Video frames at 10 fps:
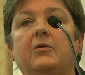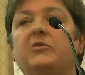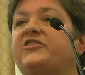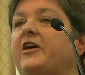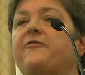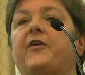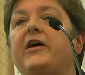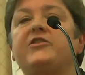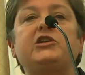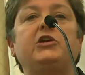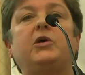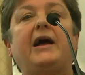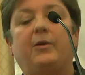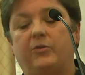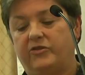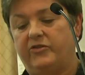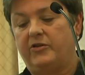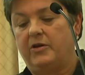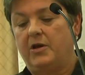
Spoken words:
We'll set fire to your house.